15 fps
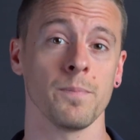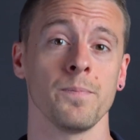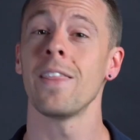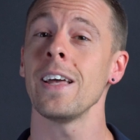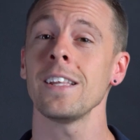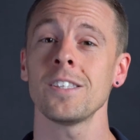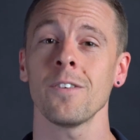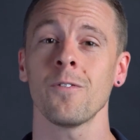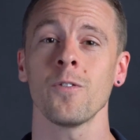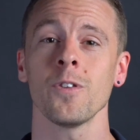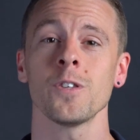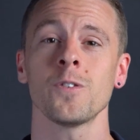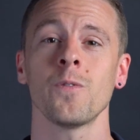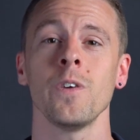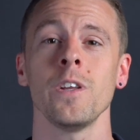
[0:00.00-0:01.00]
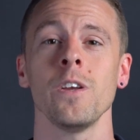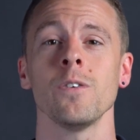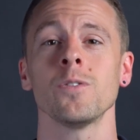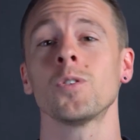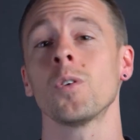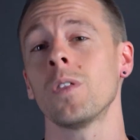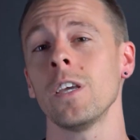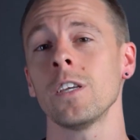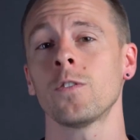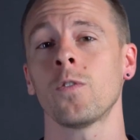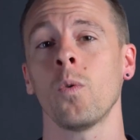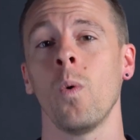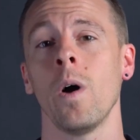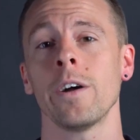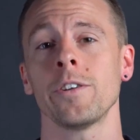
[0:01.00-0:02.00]
That's it for this video, so thanks for
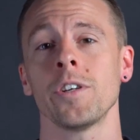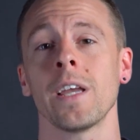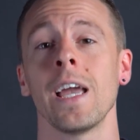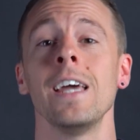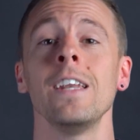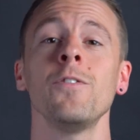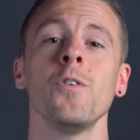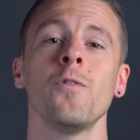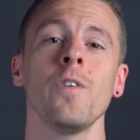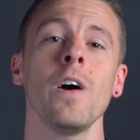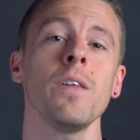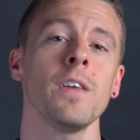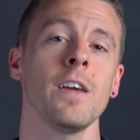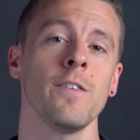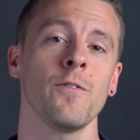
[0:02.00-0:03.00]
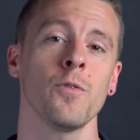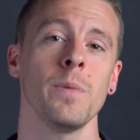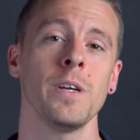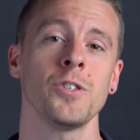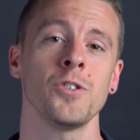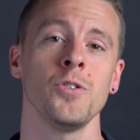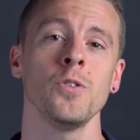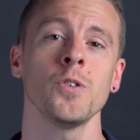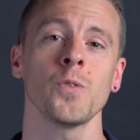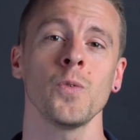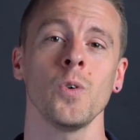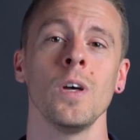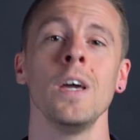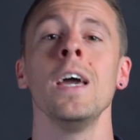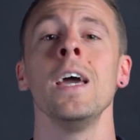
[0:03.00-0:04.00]
watching, and if you found the information useful,